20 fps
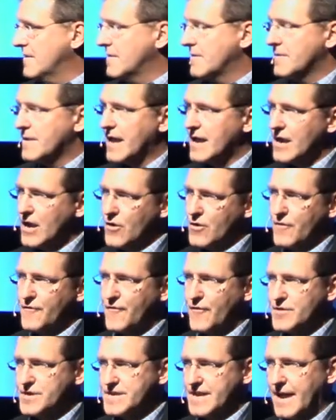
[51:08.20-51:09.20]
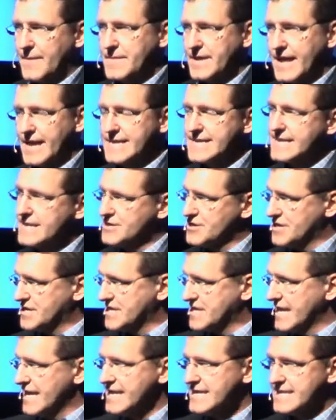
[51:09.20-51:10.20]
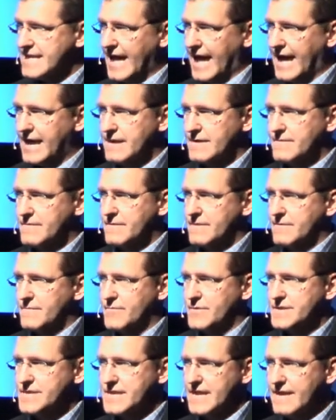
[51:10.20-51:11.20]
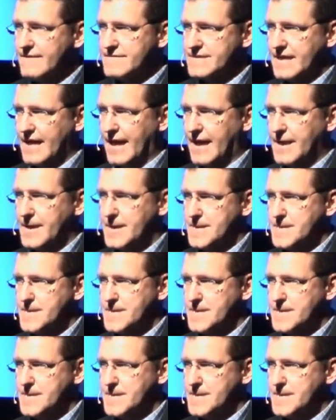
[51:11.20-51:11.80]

Let alone a first time guest that just sees that, perceives that.